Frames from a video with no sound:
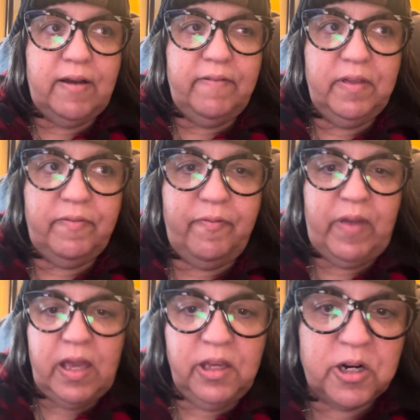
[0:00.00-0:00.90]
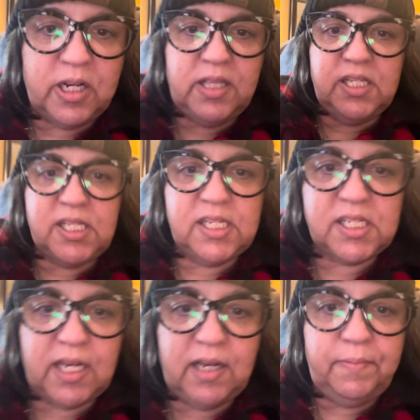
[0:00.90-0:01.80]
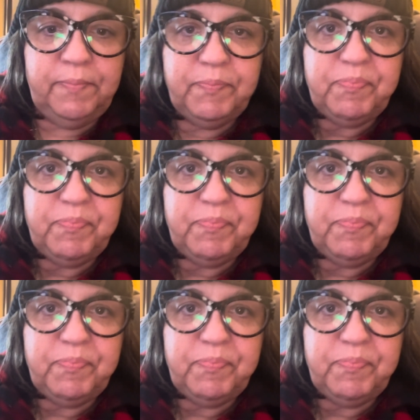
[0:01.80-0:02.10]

of the failure in the system.